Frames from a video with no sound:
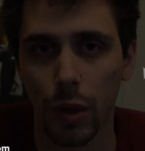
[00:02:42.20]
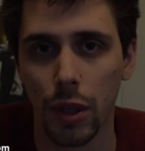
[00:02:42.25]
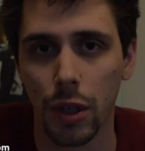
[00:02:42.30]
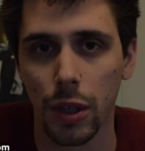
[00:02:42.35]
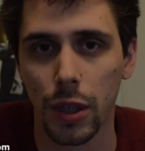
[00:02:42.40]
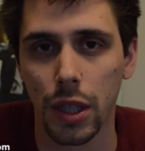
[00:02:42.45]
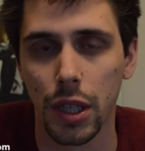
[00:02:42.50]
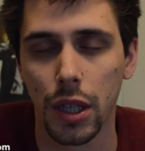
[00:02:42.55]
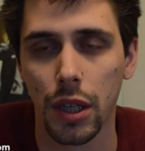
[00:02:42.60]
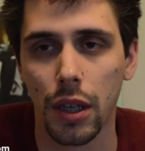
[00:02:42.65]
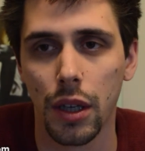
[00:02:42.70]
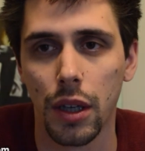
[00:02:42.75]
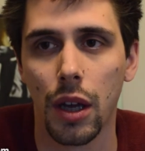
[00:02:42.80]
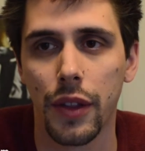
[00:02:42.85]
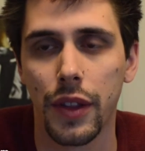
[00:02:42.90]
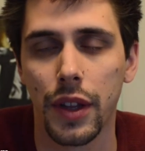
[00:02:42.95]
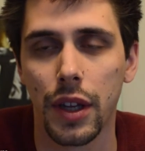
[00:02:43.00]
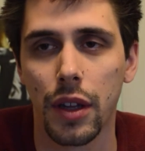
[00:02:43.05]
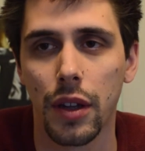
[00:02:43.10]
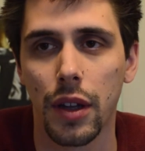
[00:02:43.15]
wrong. I
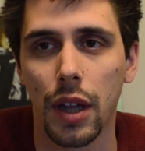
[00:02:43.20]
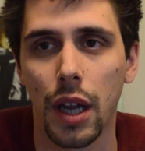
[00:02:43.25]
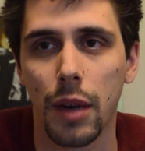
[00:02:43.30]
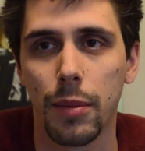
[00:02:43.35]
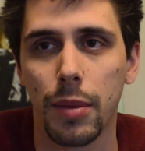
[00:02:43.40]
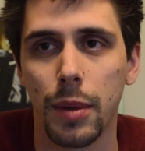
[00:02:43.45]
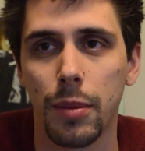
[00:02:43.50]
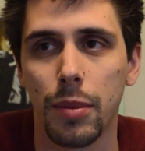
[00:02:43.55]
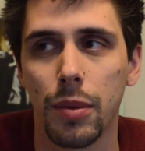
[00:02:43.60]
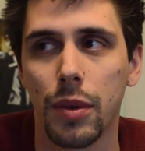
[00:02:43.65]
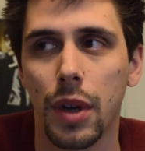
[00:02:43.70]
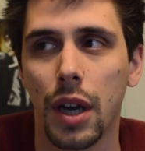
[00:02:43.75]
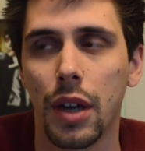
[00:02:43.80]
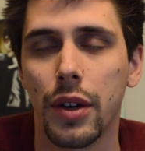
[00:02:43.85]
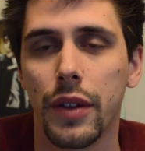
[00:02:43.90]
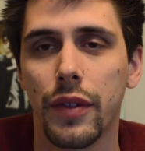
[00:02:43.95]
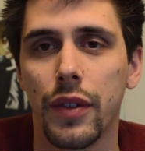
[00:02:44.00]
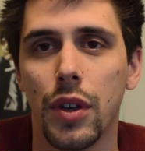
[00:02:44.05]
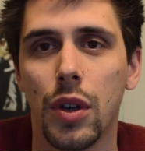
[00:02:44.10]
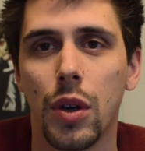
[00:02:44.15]
think a lot of people, I don't
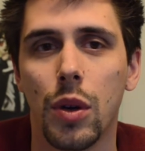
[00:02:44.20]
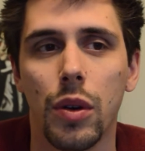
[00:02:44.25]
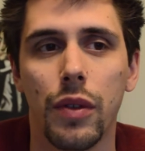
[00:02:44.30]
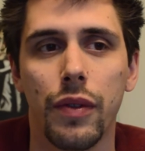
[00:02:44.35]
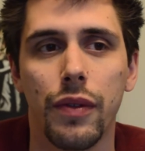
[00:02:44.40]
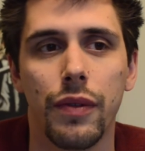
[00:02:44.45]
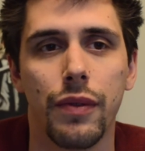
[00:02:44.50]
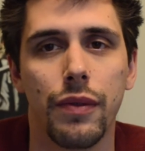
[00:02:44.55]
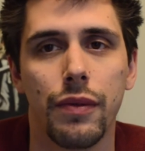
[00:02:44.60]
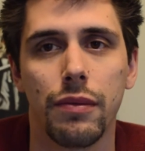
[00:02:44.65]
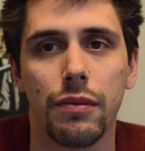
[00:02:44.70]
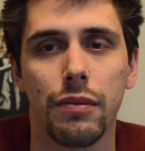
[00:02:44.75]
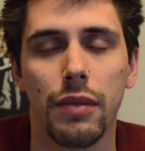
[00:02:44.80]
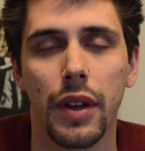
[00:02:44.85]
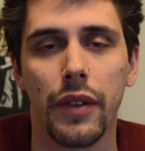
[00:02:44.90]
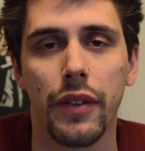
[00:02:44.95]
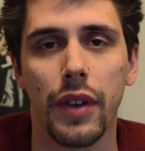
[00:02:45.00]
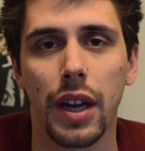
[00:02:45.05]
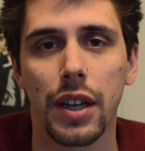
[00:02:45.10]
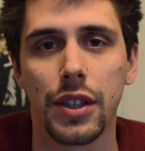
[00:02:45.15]
even know if
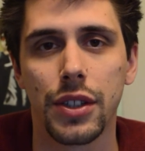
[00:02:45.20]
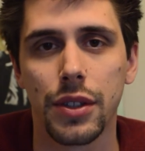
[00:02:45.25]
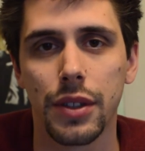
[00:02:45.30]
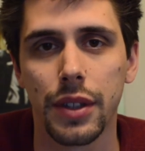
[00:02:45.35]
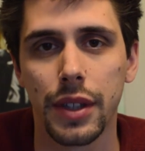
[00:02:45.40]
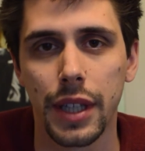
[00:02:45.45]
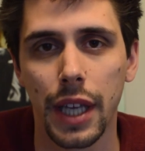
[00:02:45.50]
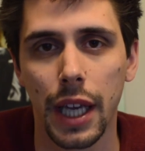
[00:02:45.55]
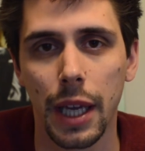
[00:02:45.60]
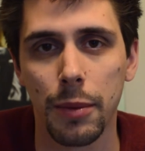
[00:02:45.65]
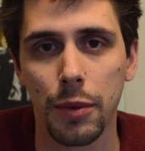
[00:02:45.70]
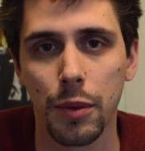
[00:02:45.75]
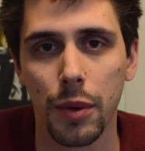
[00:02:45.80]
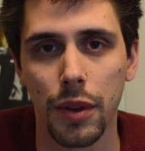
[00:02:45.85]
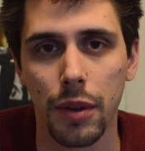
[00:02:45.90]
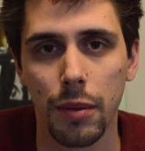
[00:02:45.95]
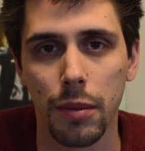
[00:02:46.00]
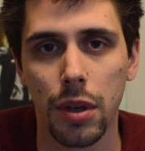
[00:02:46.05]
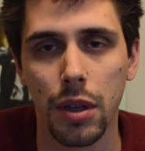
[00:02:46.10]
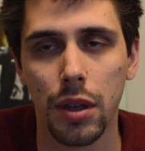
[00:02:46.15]
they've actually gamed with
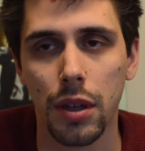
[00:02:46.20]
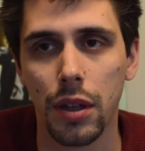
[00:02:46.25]
them.